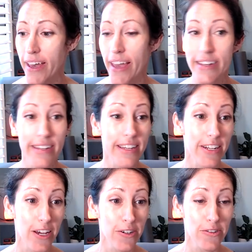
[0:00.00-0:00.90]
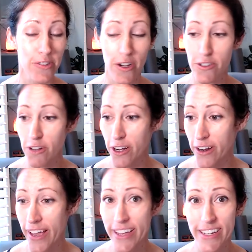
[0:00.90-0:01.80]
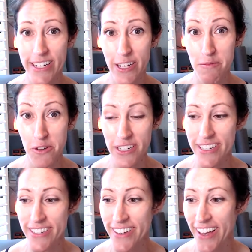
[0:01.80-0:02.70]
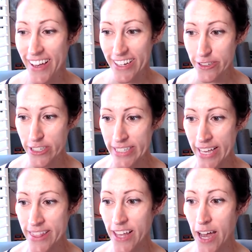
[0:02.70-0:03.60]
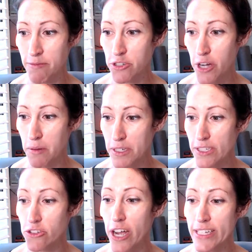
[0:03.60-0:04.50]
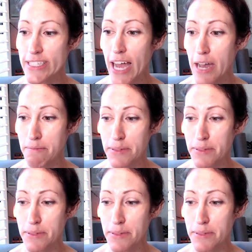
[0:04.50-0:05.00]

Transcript: And Anita, who's our trucker, hey Anita, good morning she said um, truck truck stop.